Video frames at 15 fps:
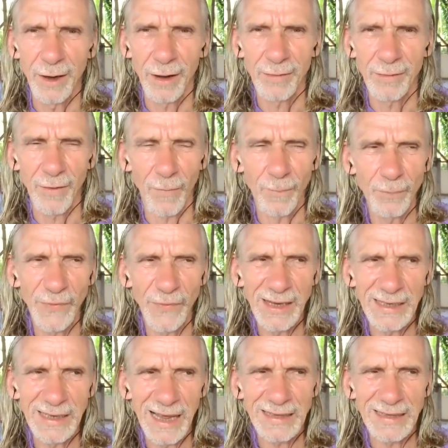And
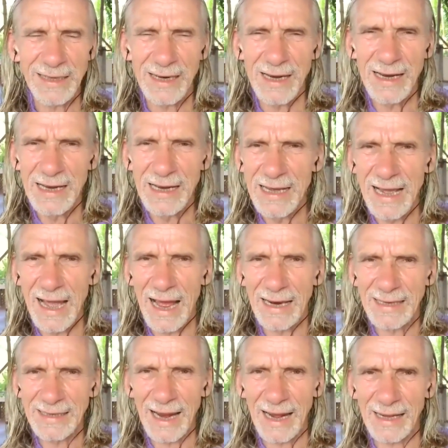something that really
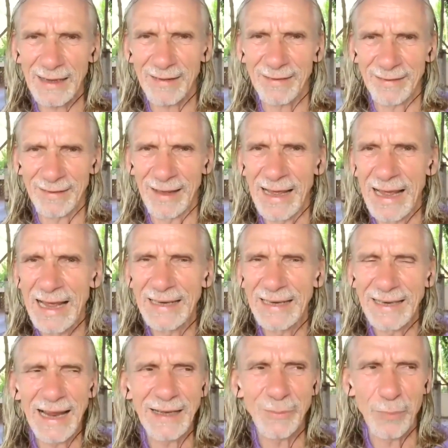attacks
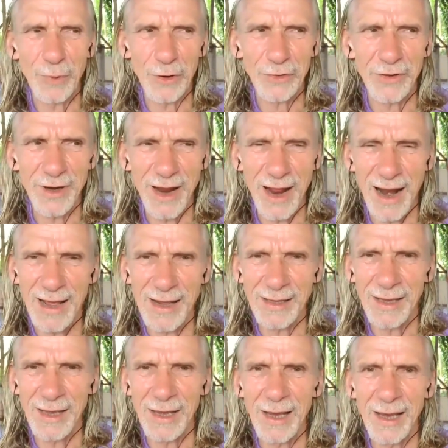that
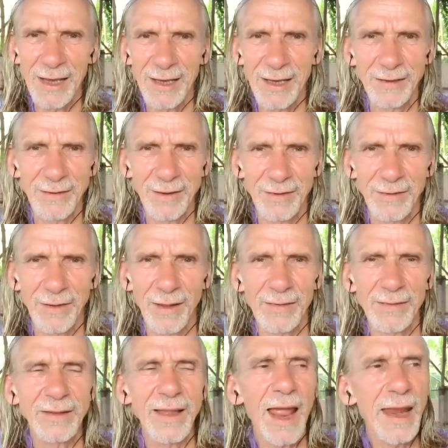personality is a
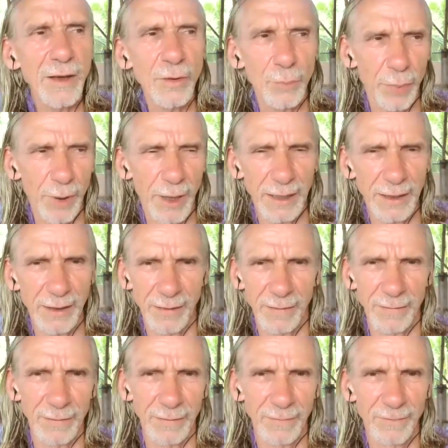sustained
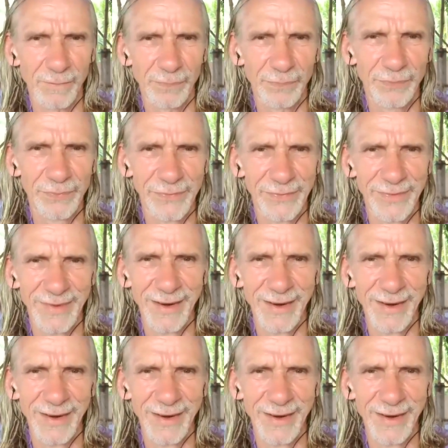practice.